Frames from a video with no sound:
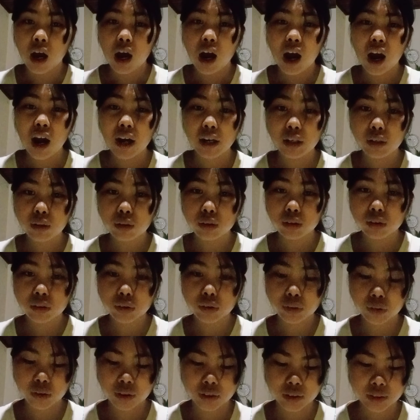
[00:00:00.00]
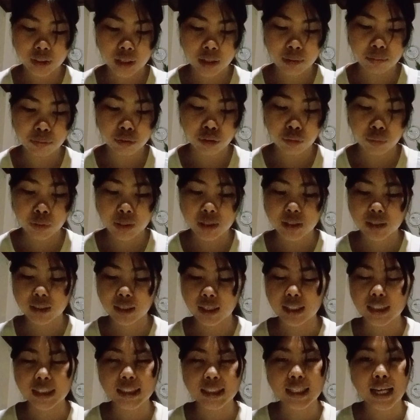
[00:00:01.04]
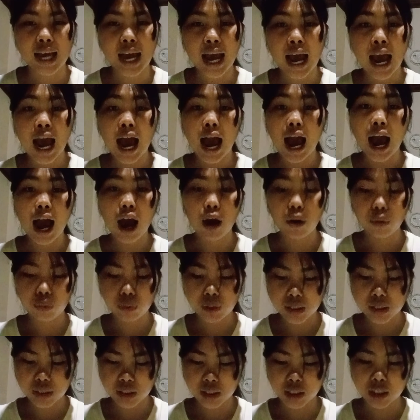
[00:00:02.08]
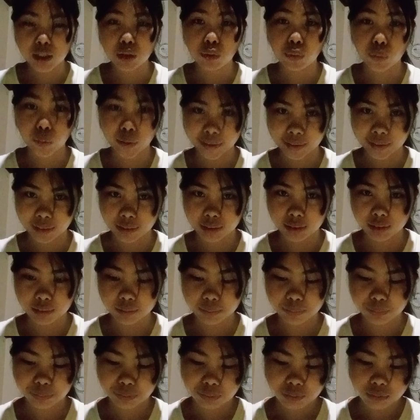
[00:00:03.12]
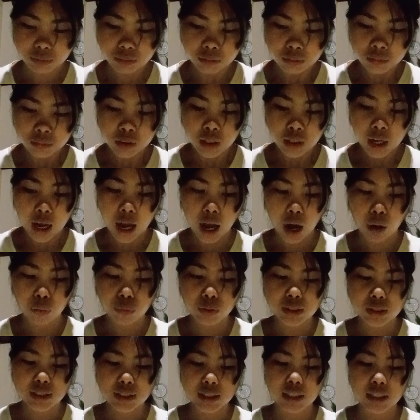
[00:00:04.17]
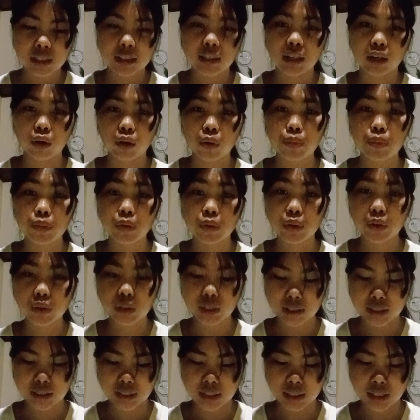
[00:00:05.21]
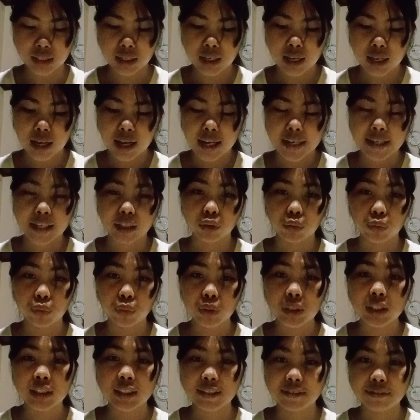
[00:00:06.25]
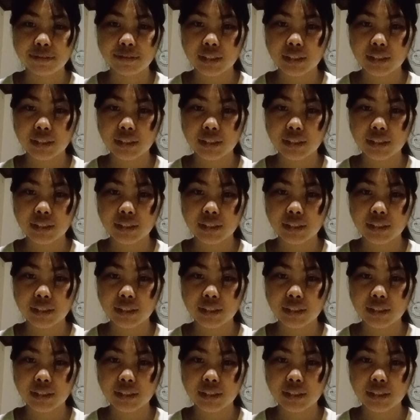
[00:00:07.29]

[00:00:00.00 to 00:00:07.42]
our cultures influences how we see the world, how we see the community that we live